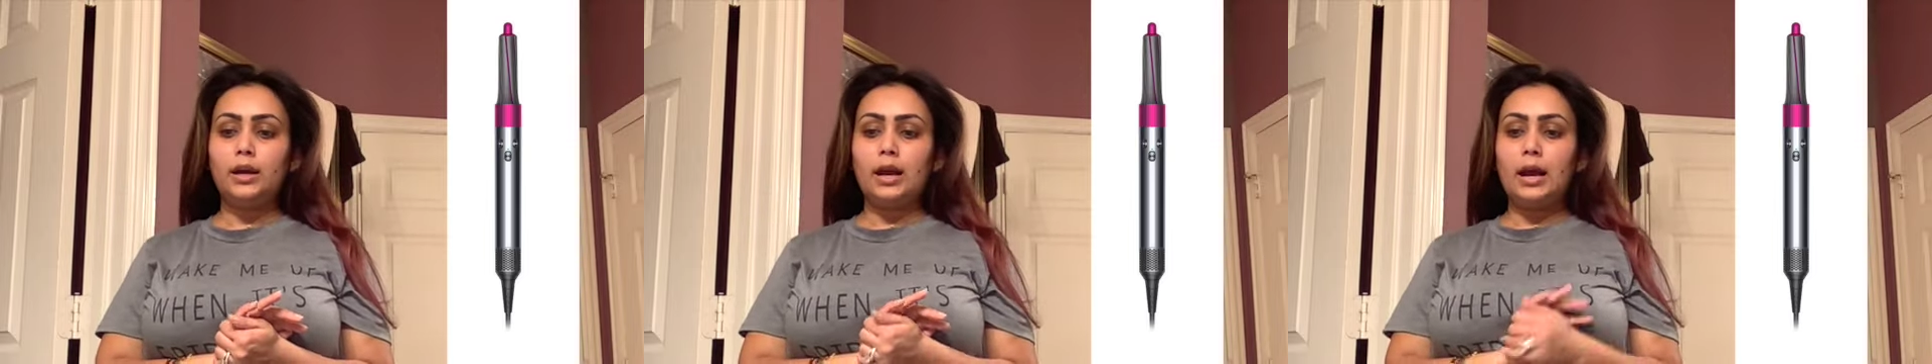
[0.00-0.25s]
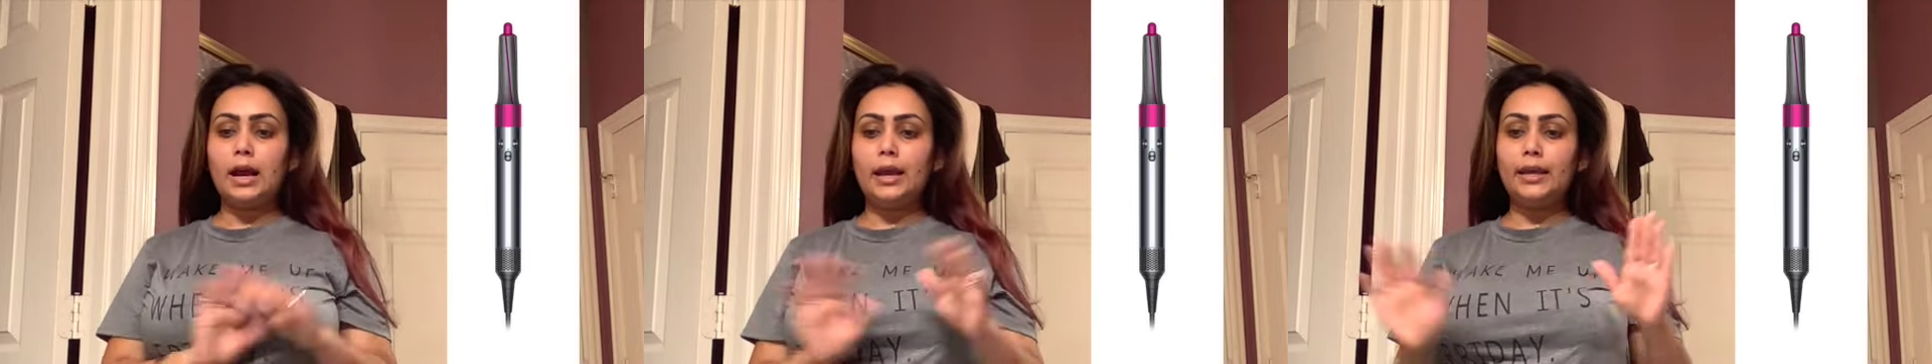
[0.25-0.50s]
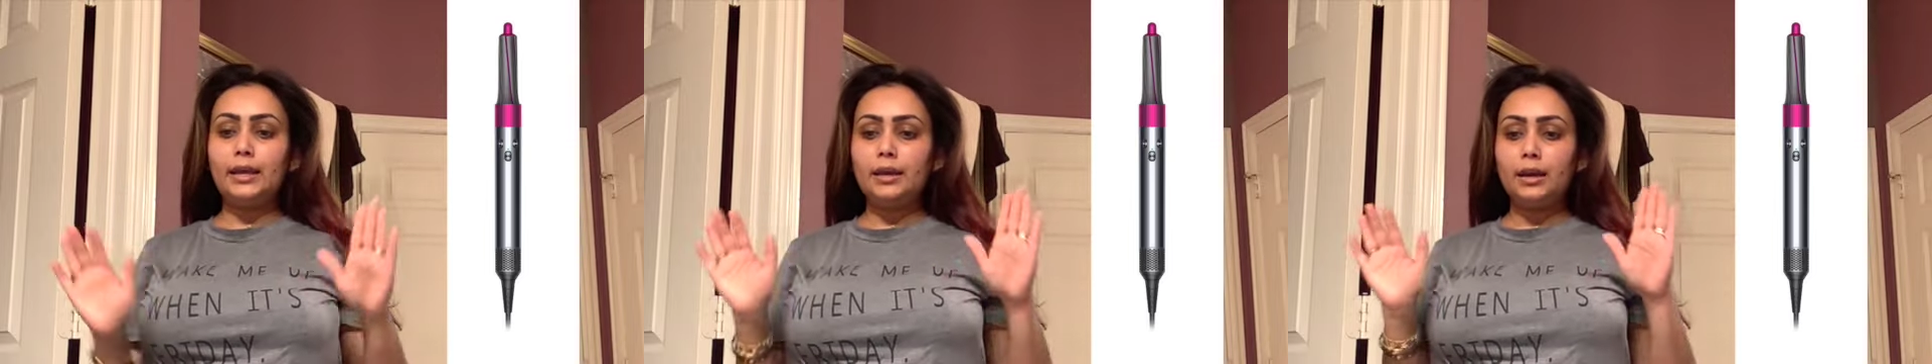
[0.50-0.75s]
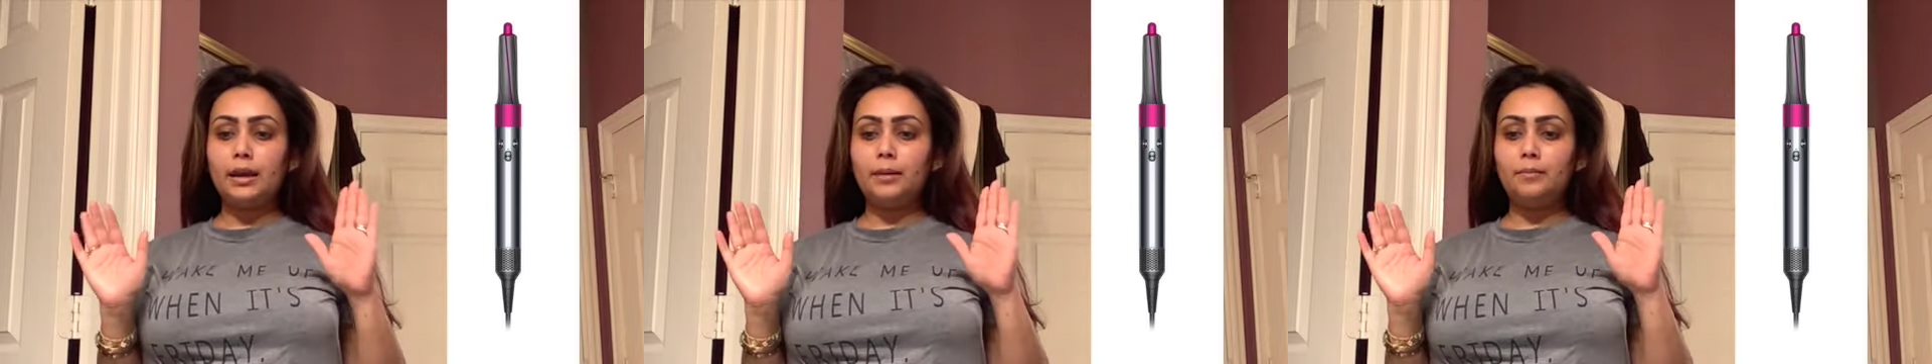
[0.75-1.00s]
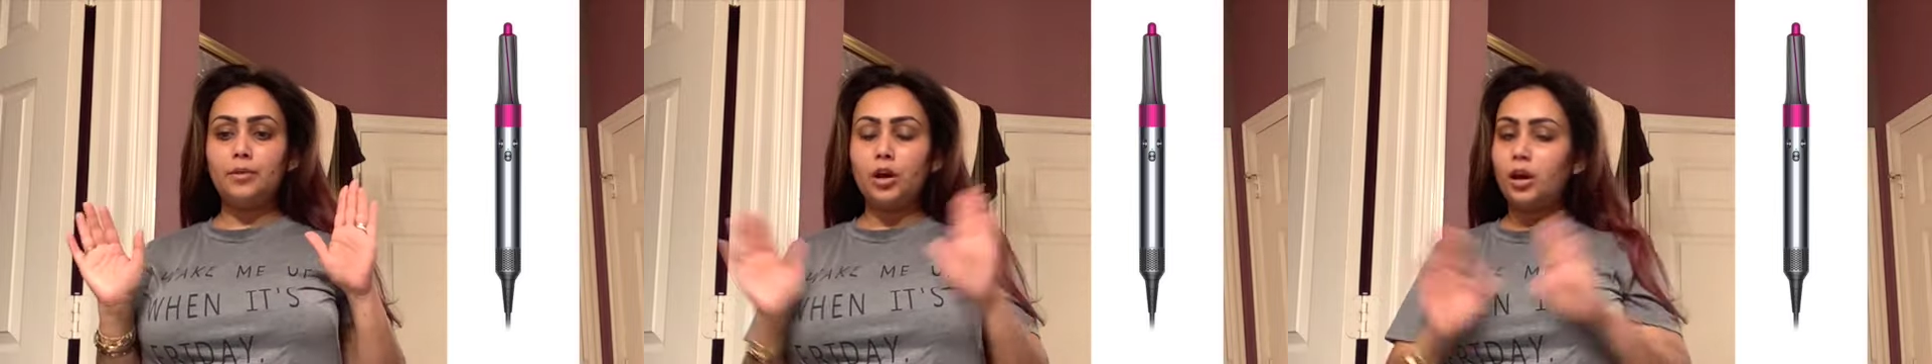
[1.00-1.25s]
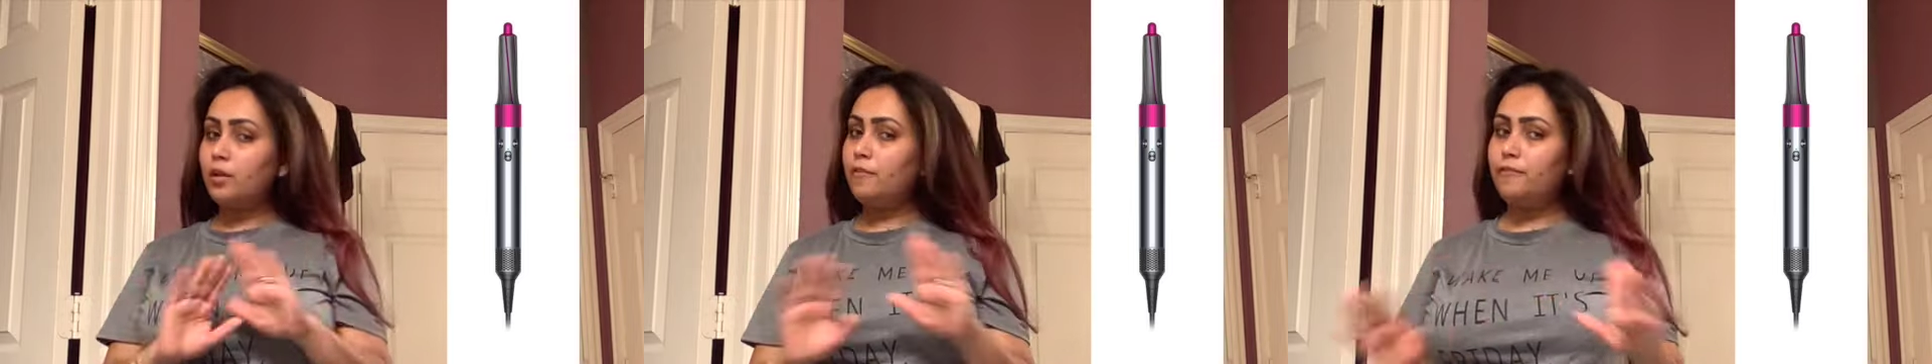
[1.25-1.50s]
I am
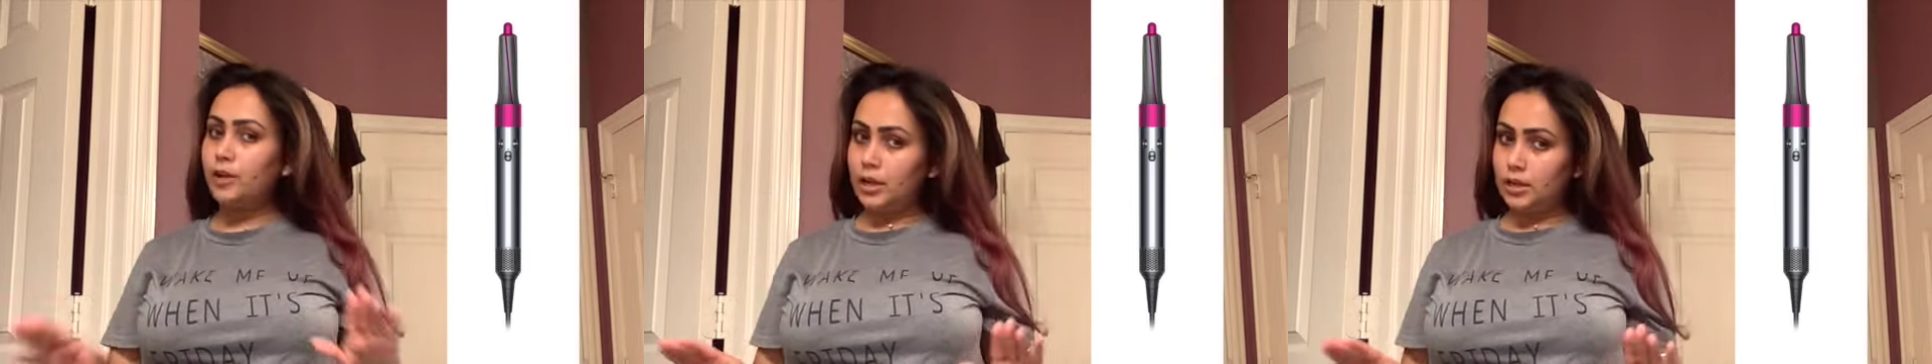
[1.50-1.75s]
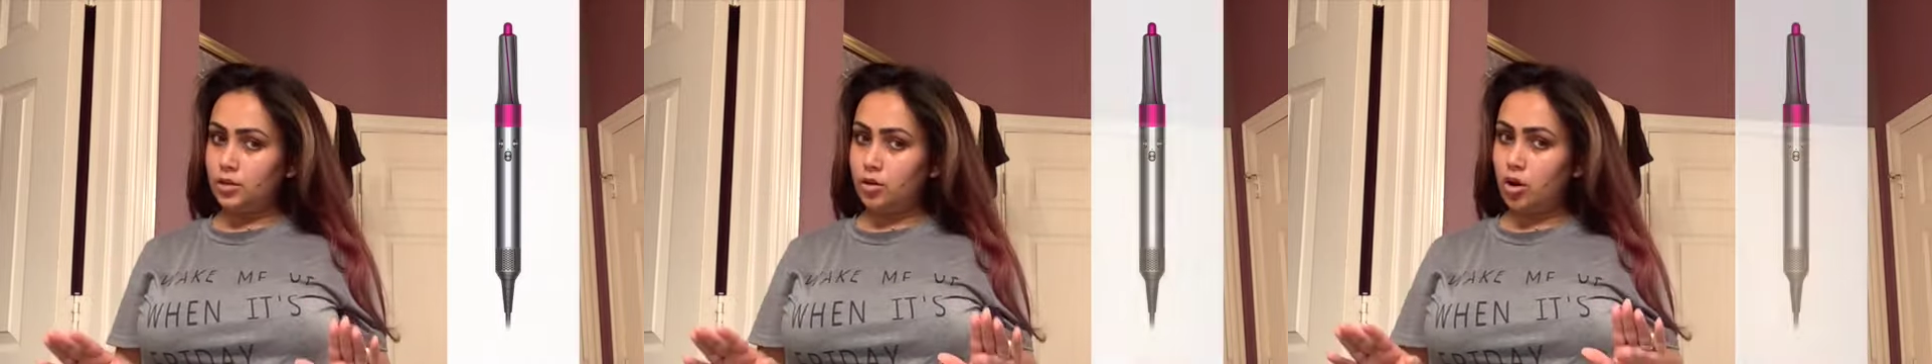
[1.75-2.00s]
not a fan